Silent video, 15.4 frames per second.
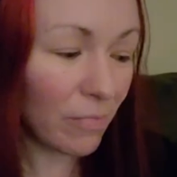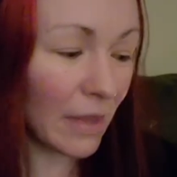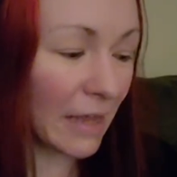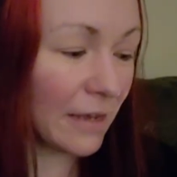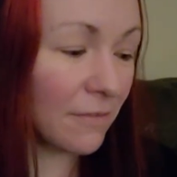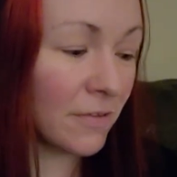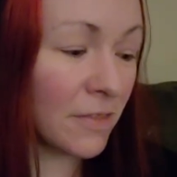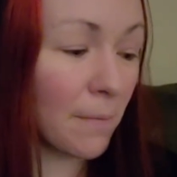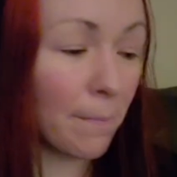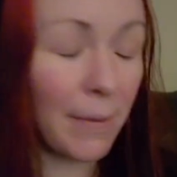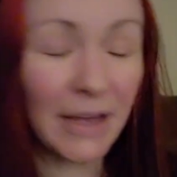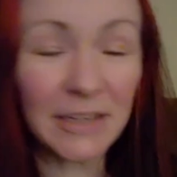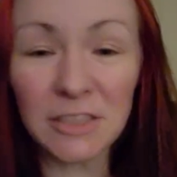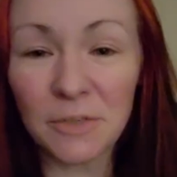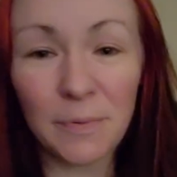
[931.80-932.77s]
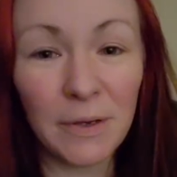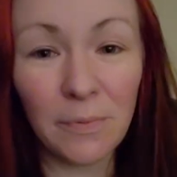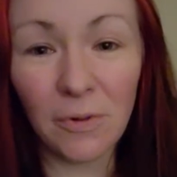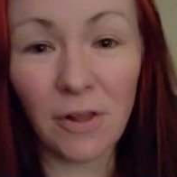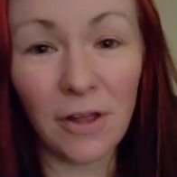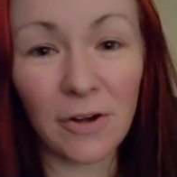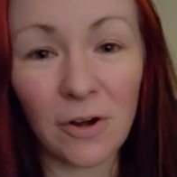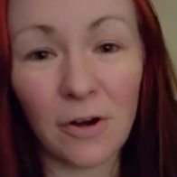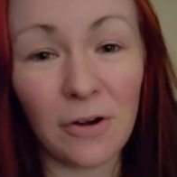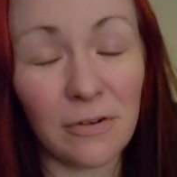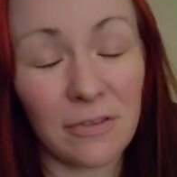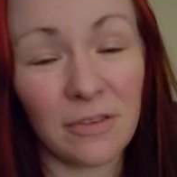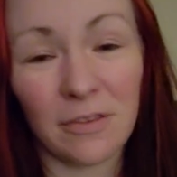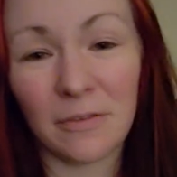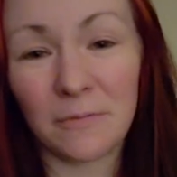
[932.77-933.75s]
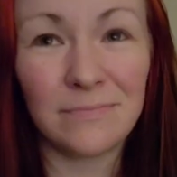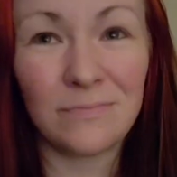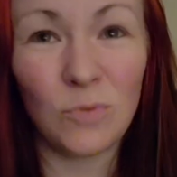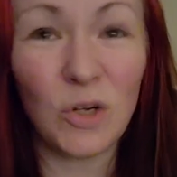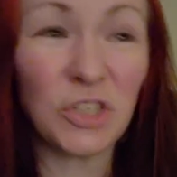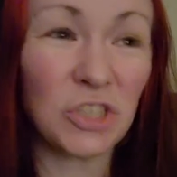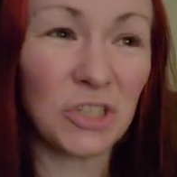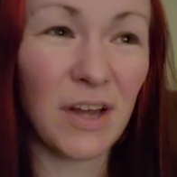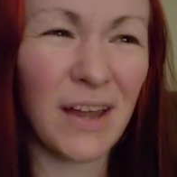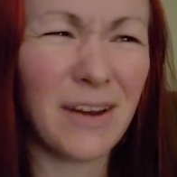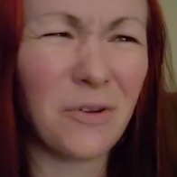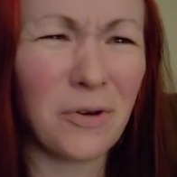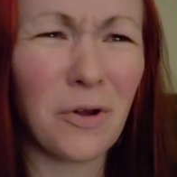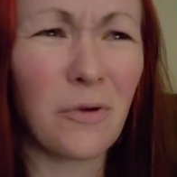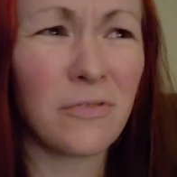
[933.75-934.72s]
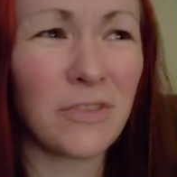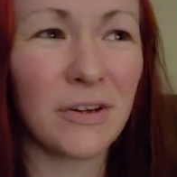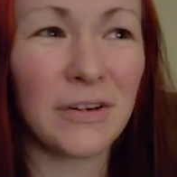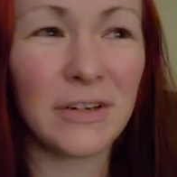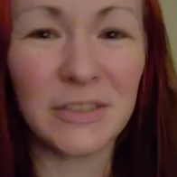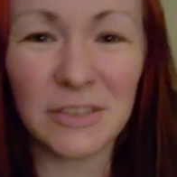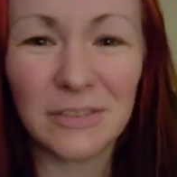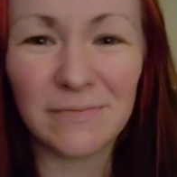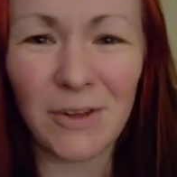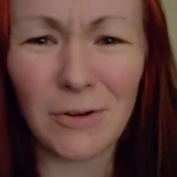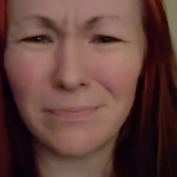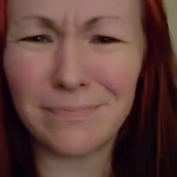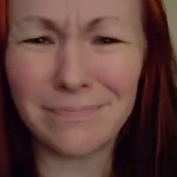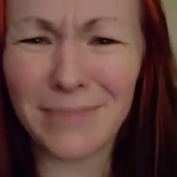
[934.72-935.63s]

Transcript: Even the best people on earth, which I don't know if there is the,